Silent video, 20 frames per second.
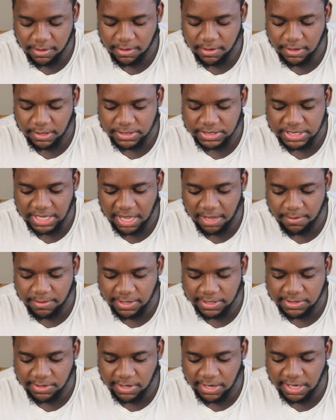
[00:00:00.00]
Or
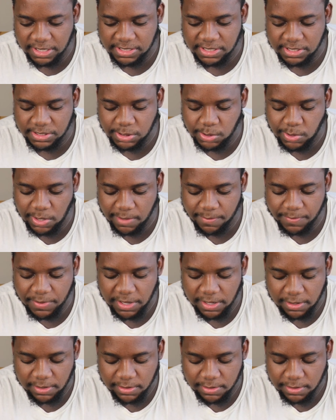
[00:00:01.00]
something. All I see is
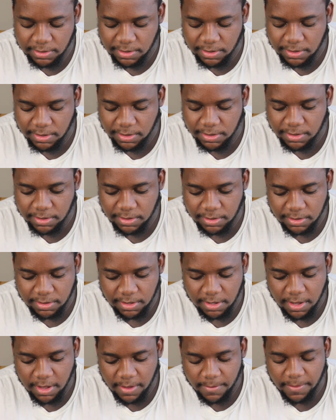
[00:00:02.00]
UMP.
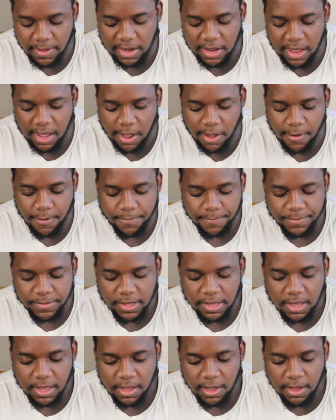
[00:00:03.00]
Anyhow,
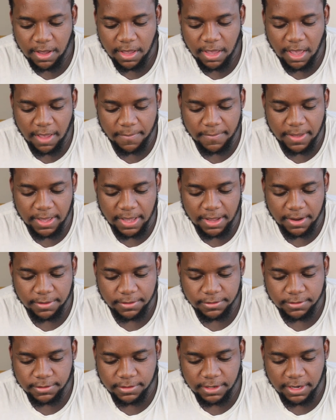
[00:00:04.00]
yeah, man.
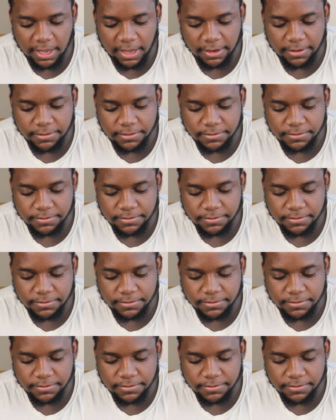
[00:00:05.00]
Nate?